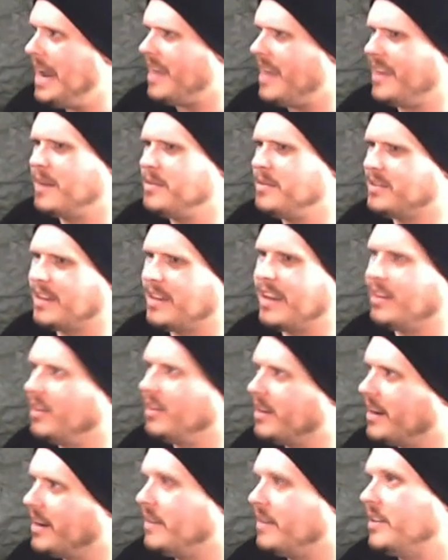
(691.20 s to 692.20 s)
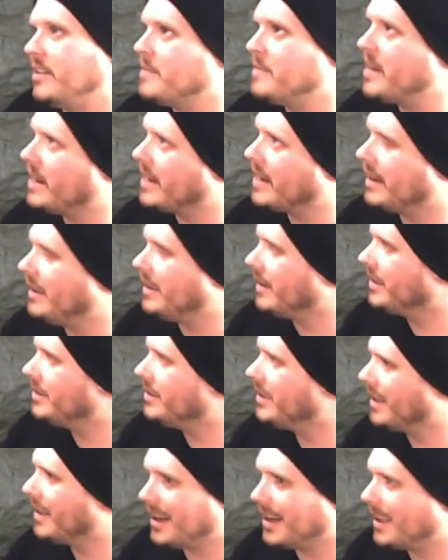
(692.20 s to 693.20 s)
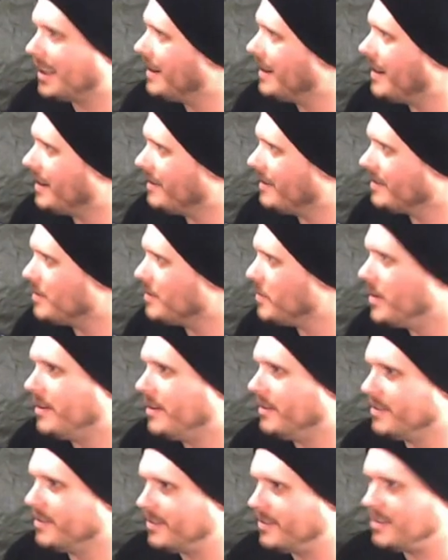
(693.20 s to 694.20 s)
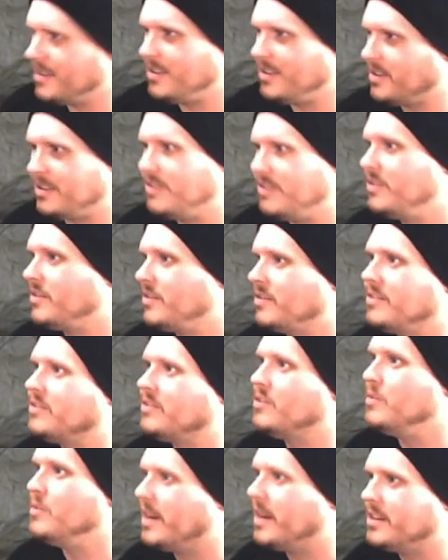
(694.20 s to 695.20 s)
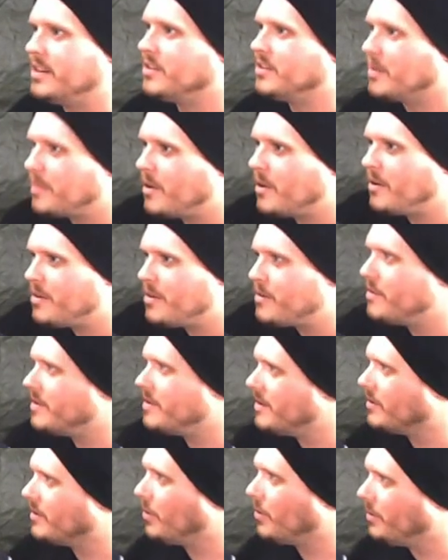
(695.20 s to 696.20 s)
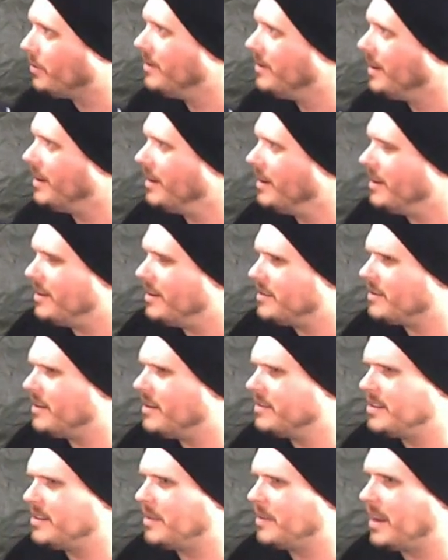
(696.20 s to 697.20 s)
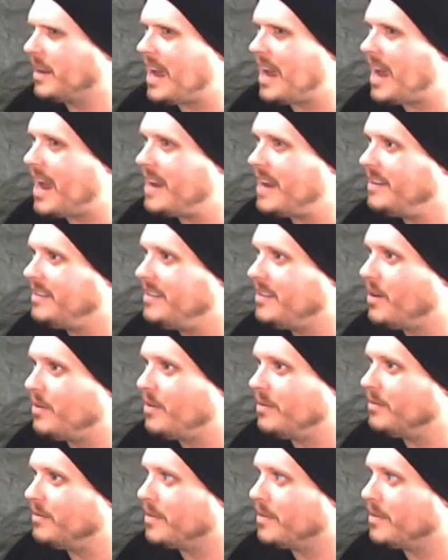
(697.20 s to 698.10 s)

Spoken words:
And I'm just like looking and I was like, man, I got a lot of shit I got to clean out of this computer. It's just too much. And so I'm going through these old songs and I'm like, I don't